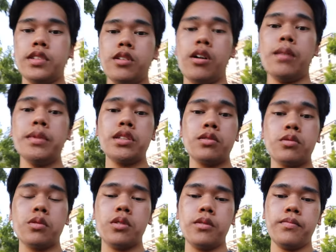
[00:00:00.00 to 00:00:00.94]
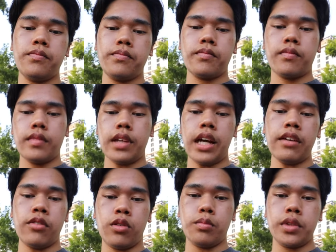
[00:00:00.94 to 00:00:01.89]
So I'm in school, I
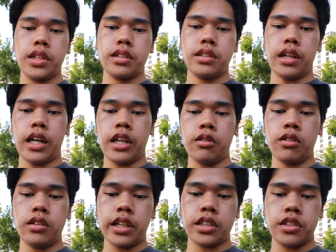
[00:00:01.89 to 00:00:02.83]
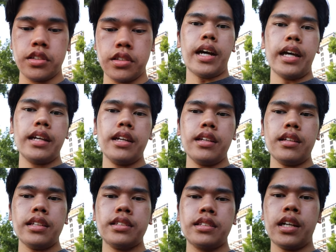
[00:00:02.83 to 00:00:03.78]
have homework, I go to lectures, I get
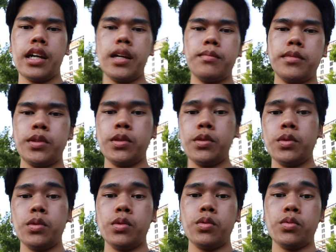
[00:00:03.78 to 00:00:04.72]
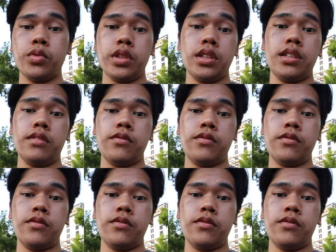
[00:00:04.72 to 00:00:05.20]
less time to really